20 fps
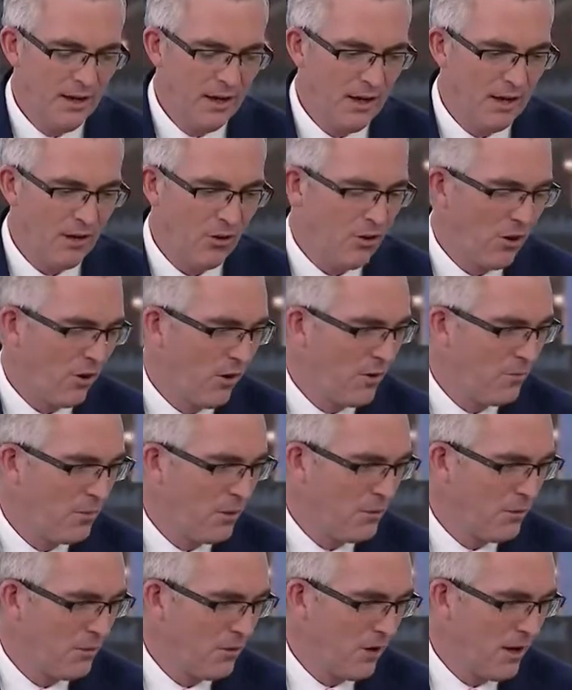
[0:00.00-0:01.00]
Look, a lot of people,
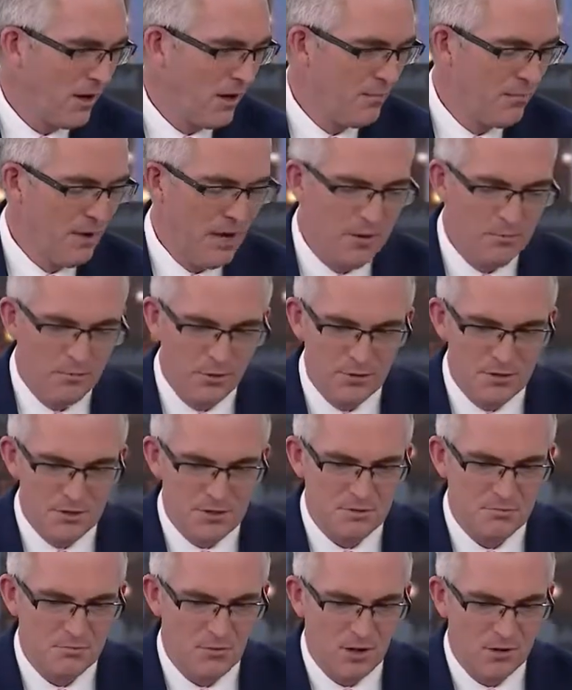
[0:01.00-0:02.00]
Graham and Bruce,
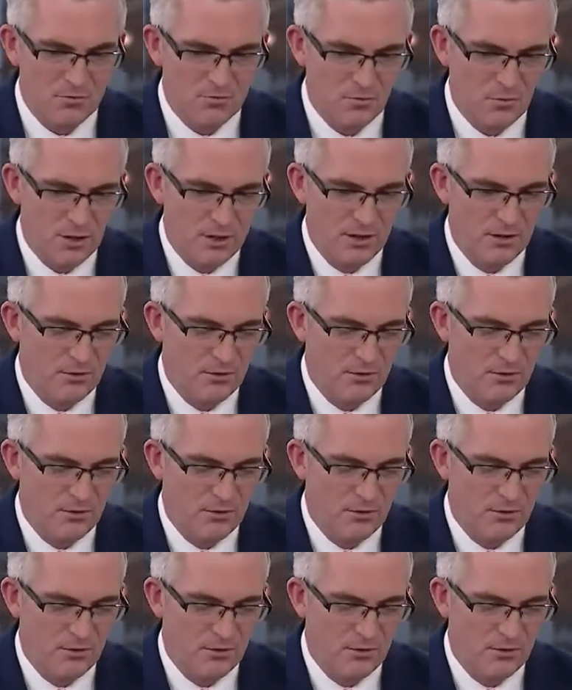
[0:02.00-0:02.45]
might wonder,